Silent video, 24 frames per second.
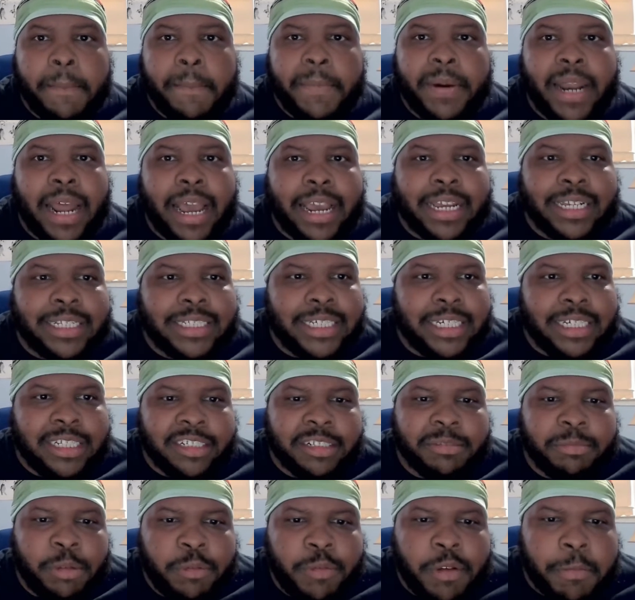But I can see
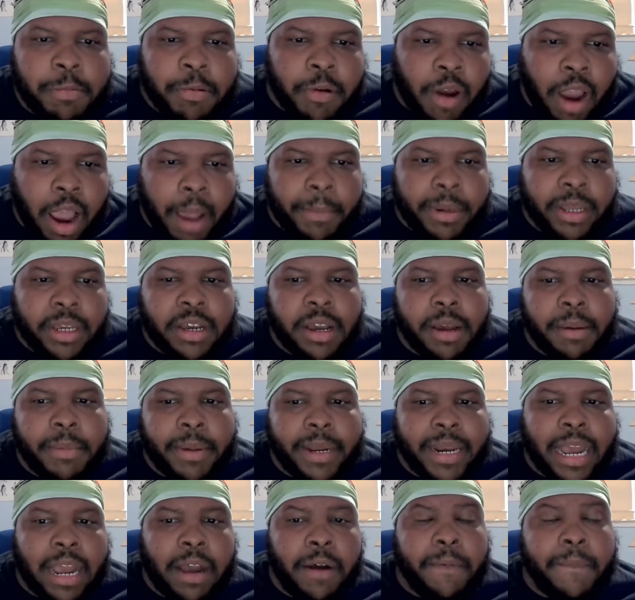this movie probably
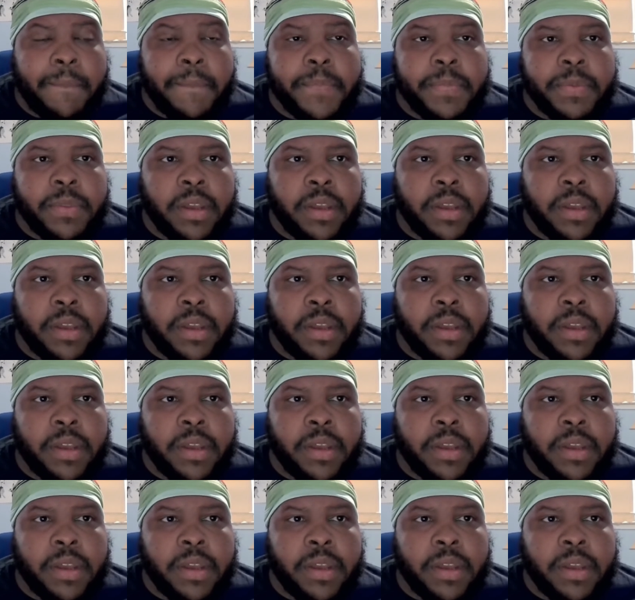coming out